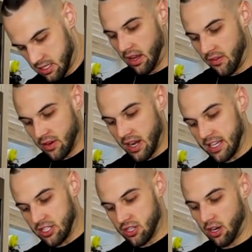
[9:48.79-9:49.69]
If you're
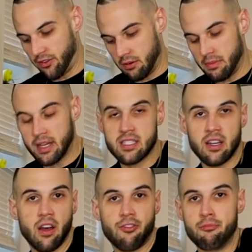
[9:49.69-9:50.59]
not sure if you mixed
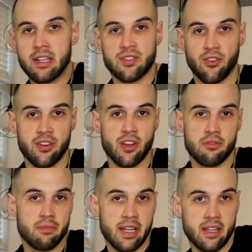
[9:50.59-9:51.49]
enough, mix for another
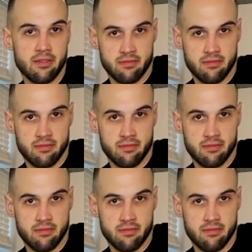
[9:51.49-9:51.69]
minute.